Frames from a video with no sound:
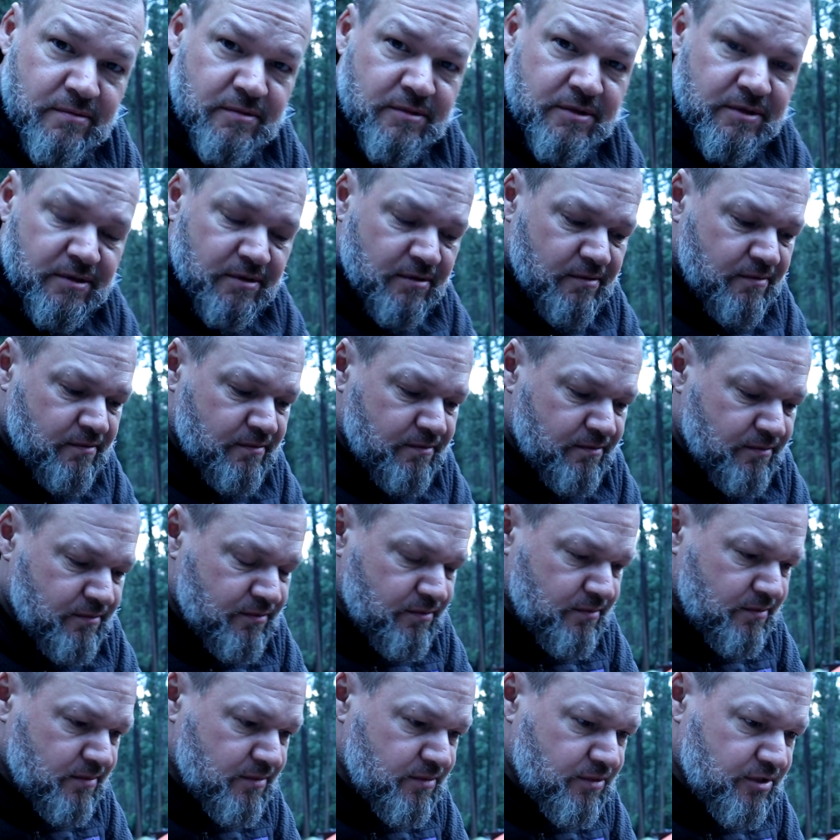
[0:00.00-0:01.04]
You know,
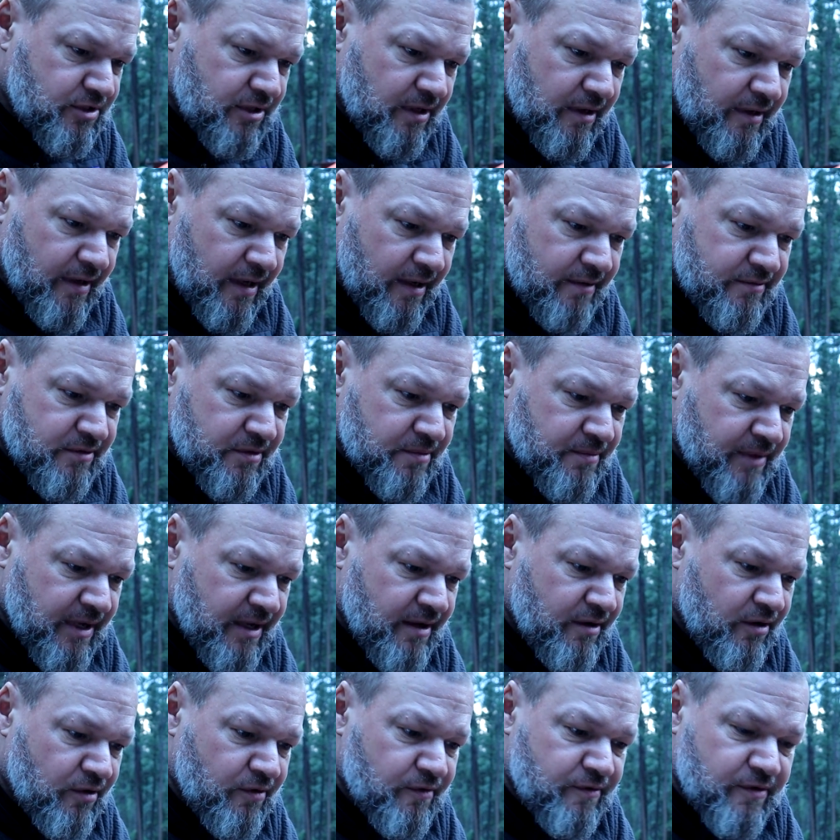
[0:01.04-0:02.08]
shout out to
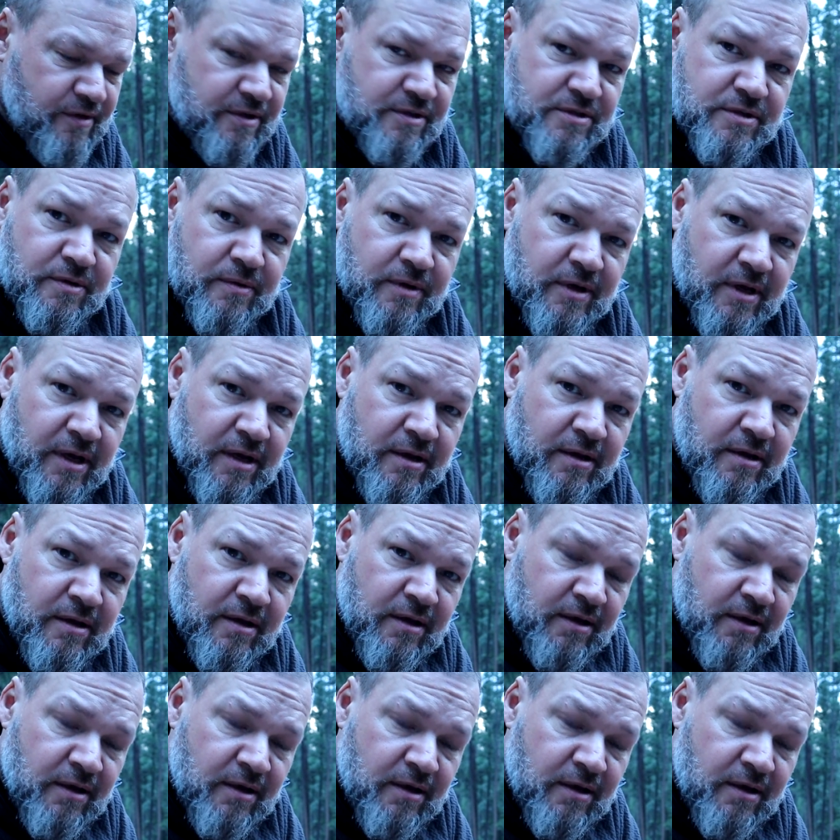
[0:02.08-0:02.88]
Matt. Hopefully he's okay.